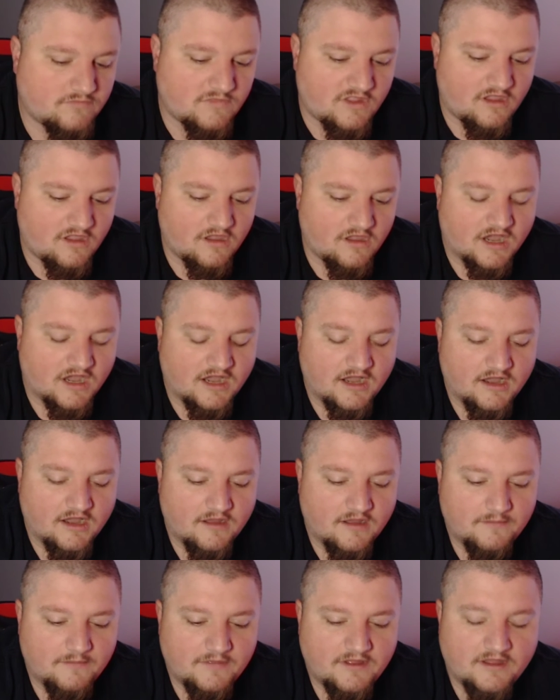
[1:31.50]

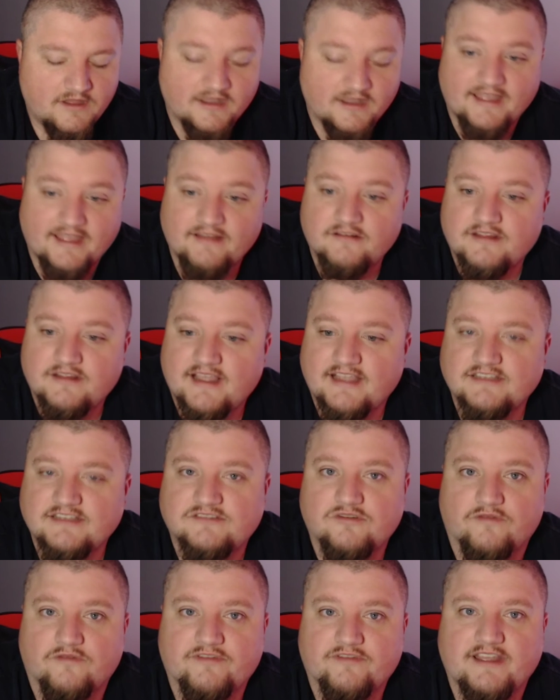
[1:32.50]
again, guys,
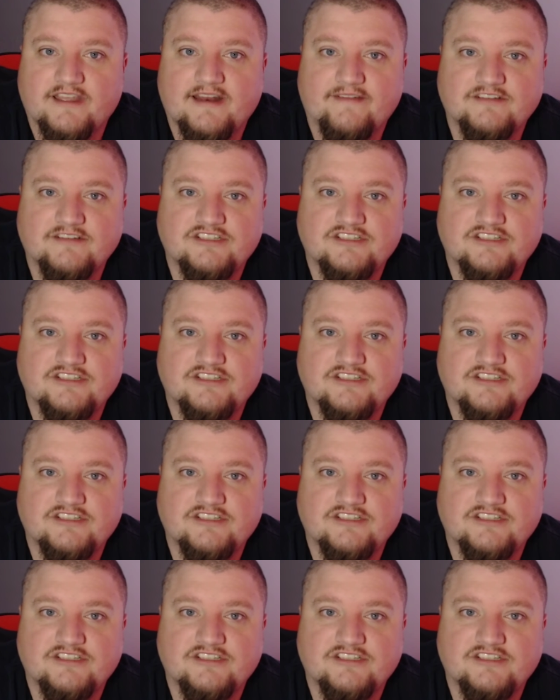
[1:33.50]
don't forget every